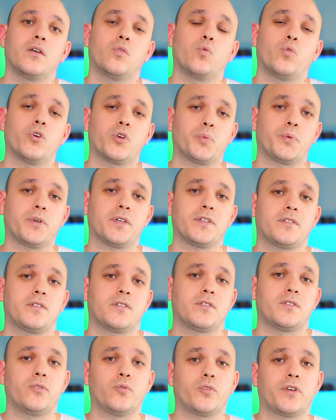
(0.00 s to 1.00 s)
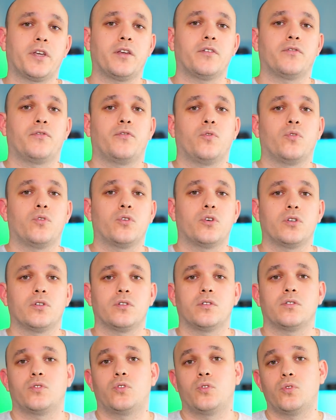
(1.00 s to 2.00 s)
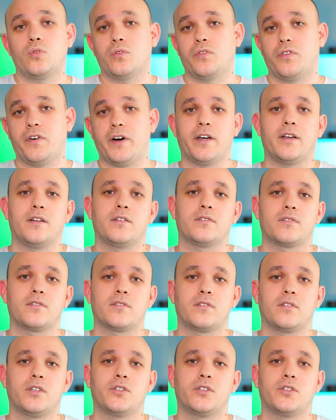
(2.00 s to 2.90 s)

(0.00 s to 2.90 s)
WordPress is looking for 2 files.